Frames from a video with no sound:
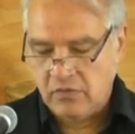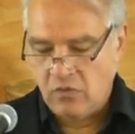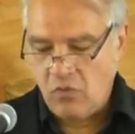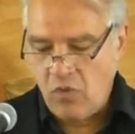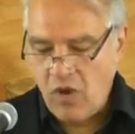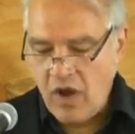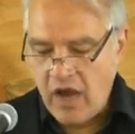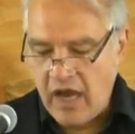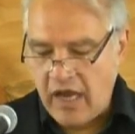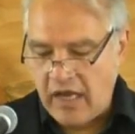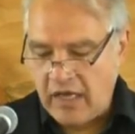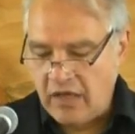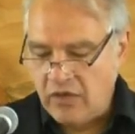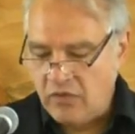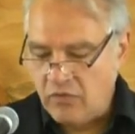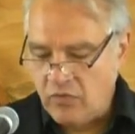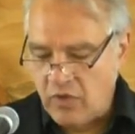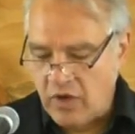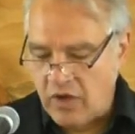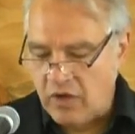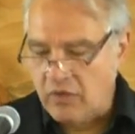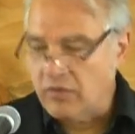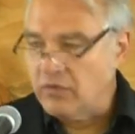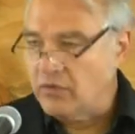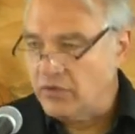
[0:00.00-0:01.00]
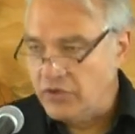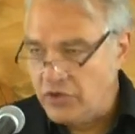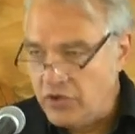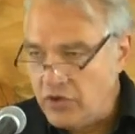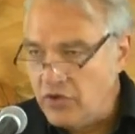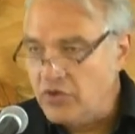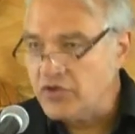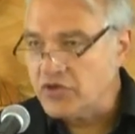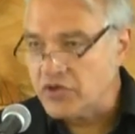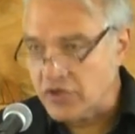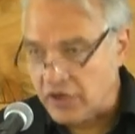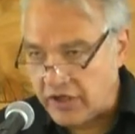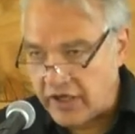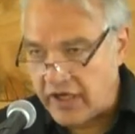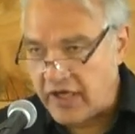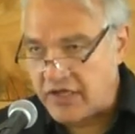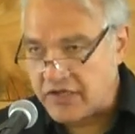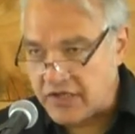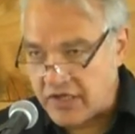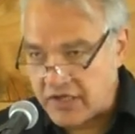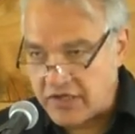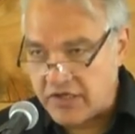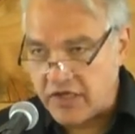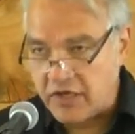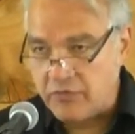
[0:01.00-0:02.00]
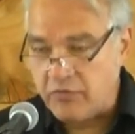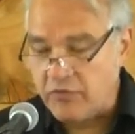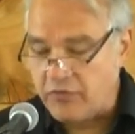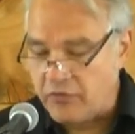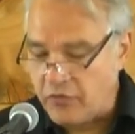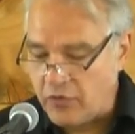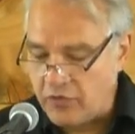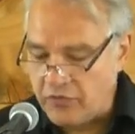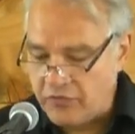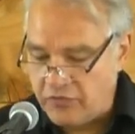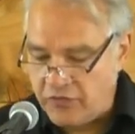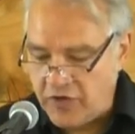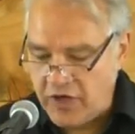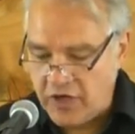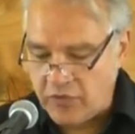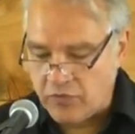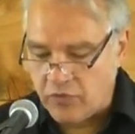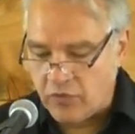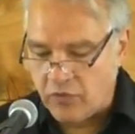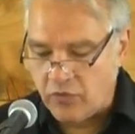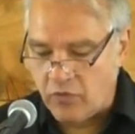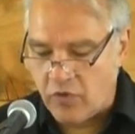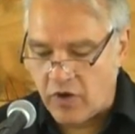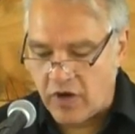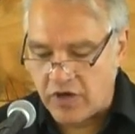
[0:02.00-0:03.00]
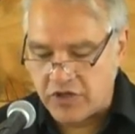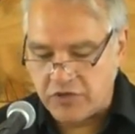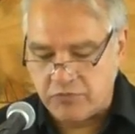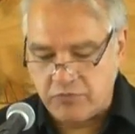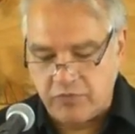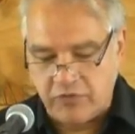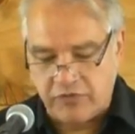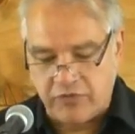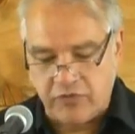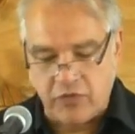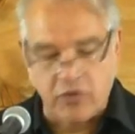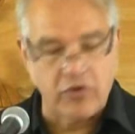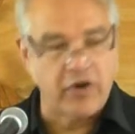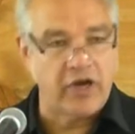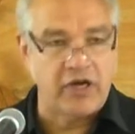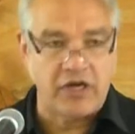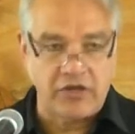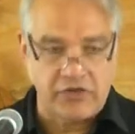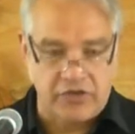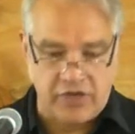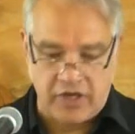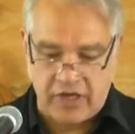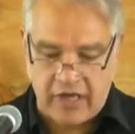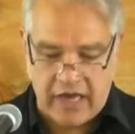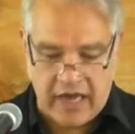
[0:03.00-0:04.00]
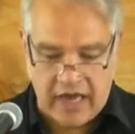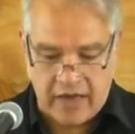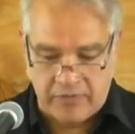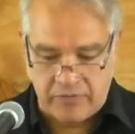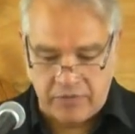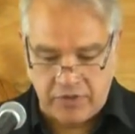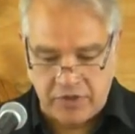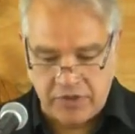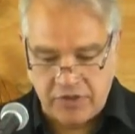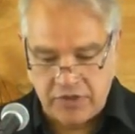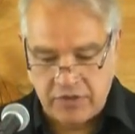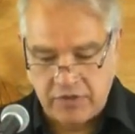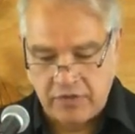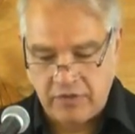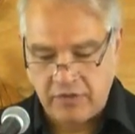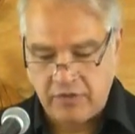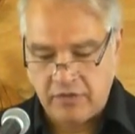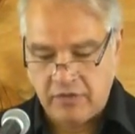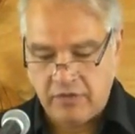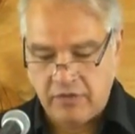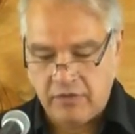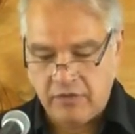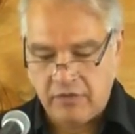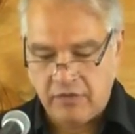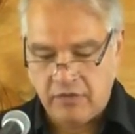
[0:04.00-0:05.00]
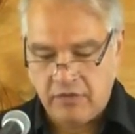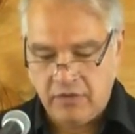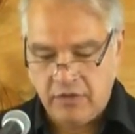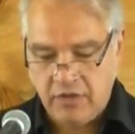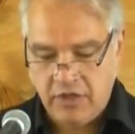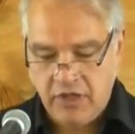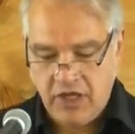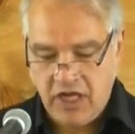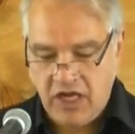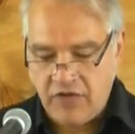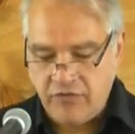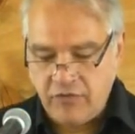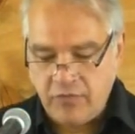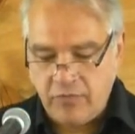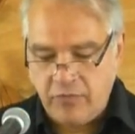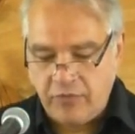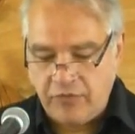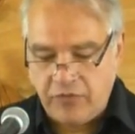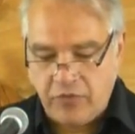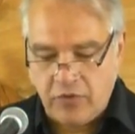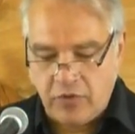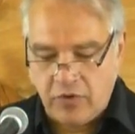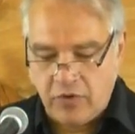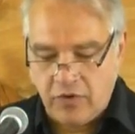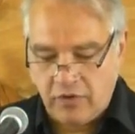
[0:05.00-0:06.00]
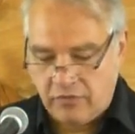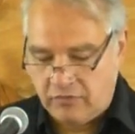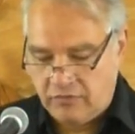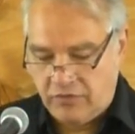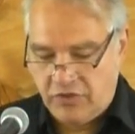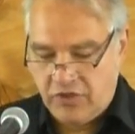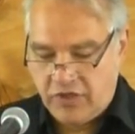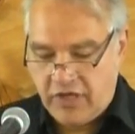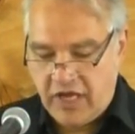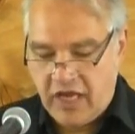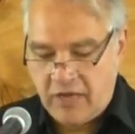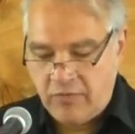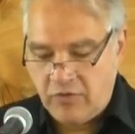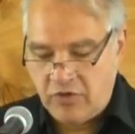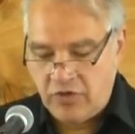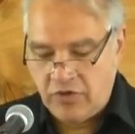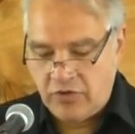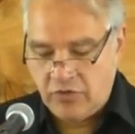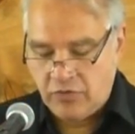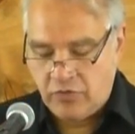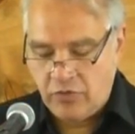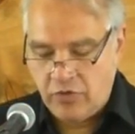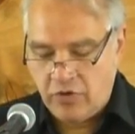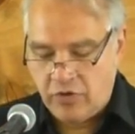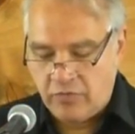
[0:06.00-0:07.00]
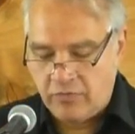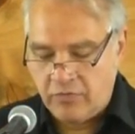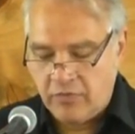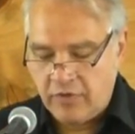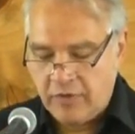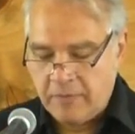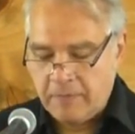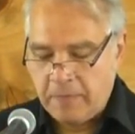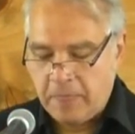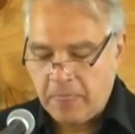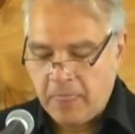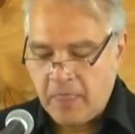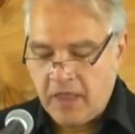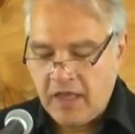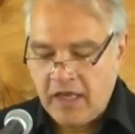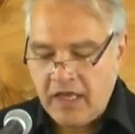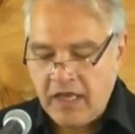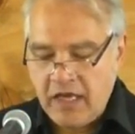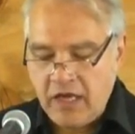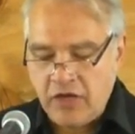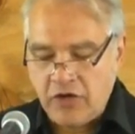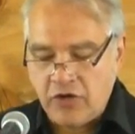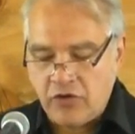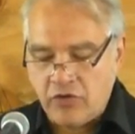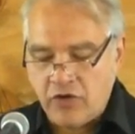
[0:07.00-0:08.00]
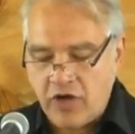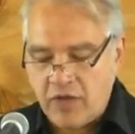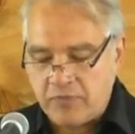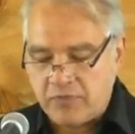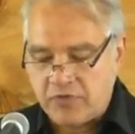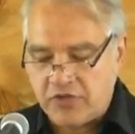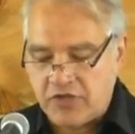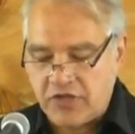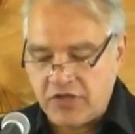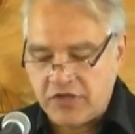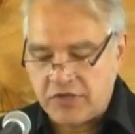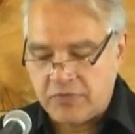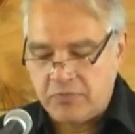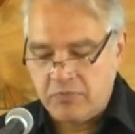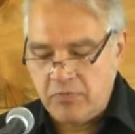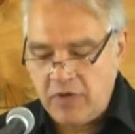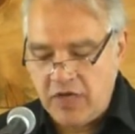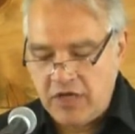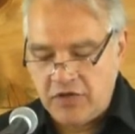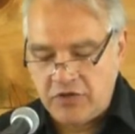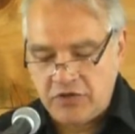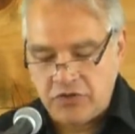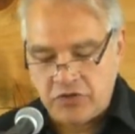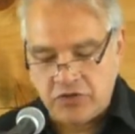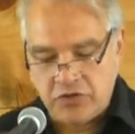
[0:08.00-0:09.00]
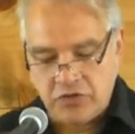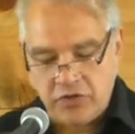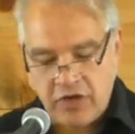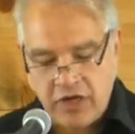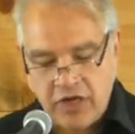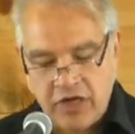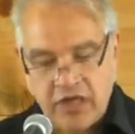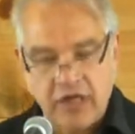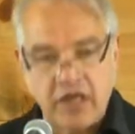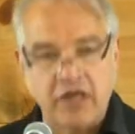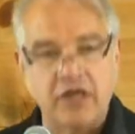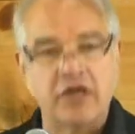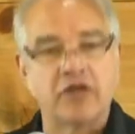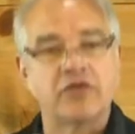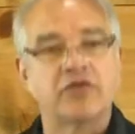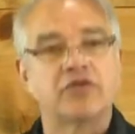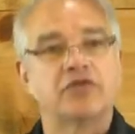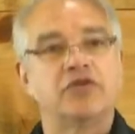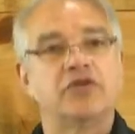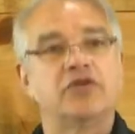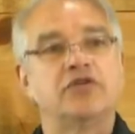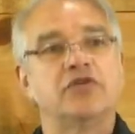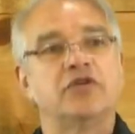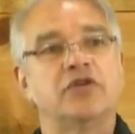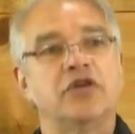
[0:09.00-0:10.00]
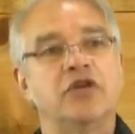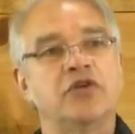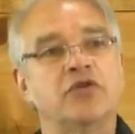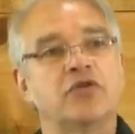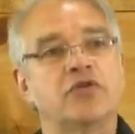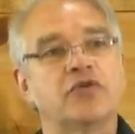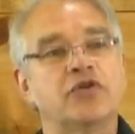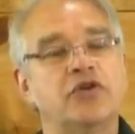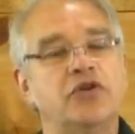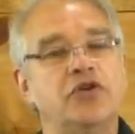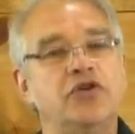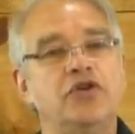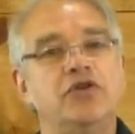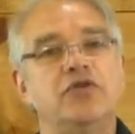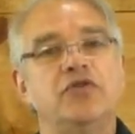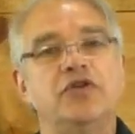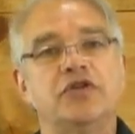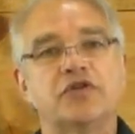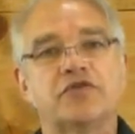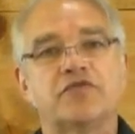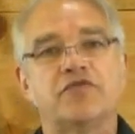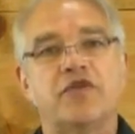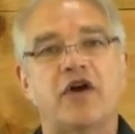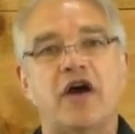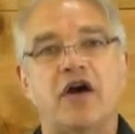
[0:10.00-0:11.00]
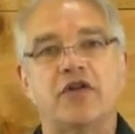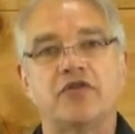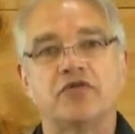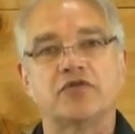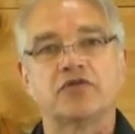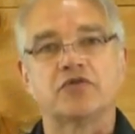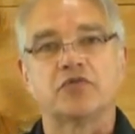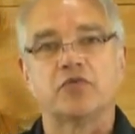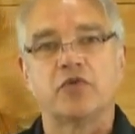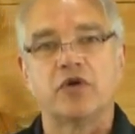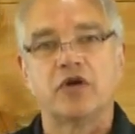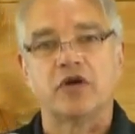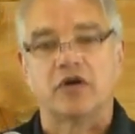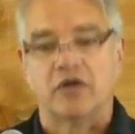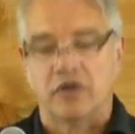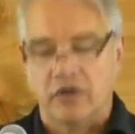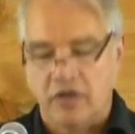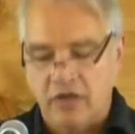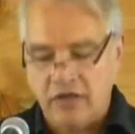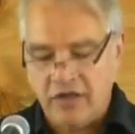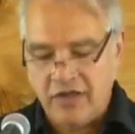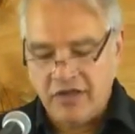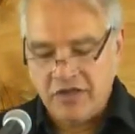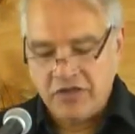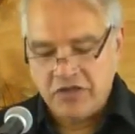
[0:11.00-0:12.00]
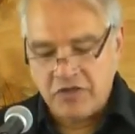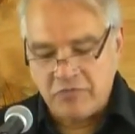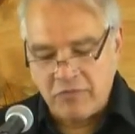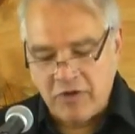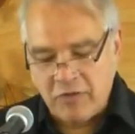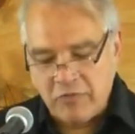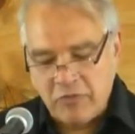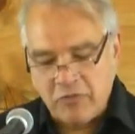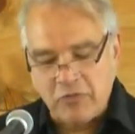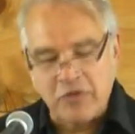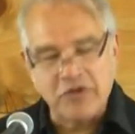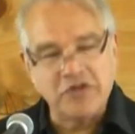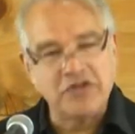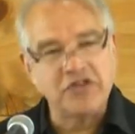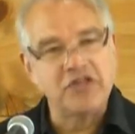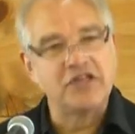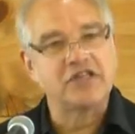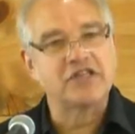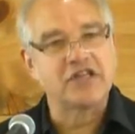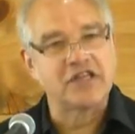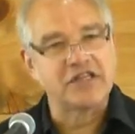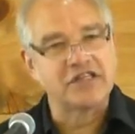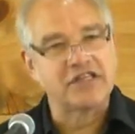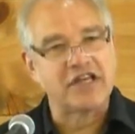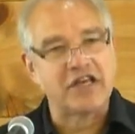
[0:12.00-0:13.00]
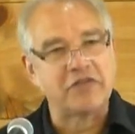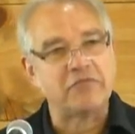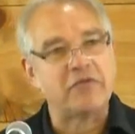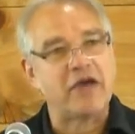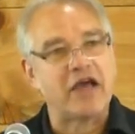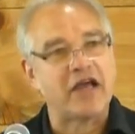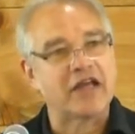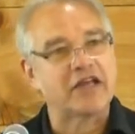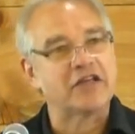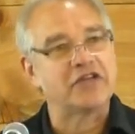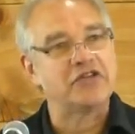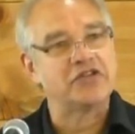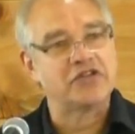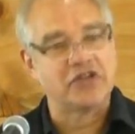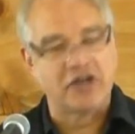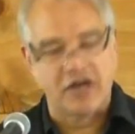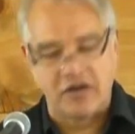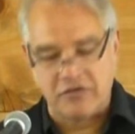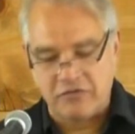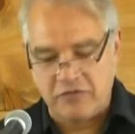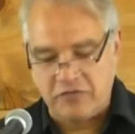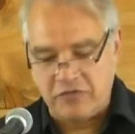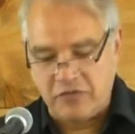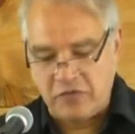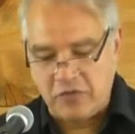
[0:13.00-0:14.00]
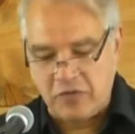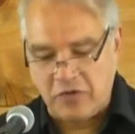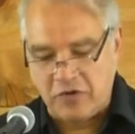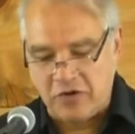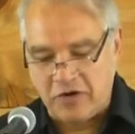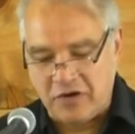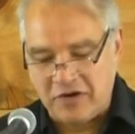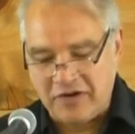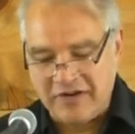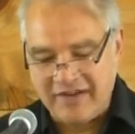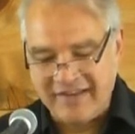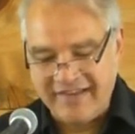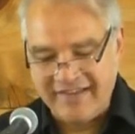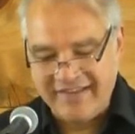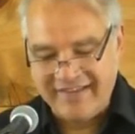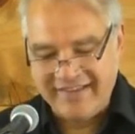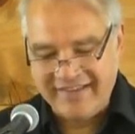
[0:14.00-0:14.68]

Why? Well, usually, as I said before, feet were washed before anything happened, even before you came into the room. He interrupts this meat and drink in order, to, in order to do his Father's will. Do you remember what Jesus said back in John 4?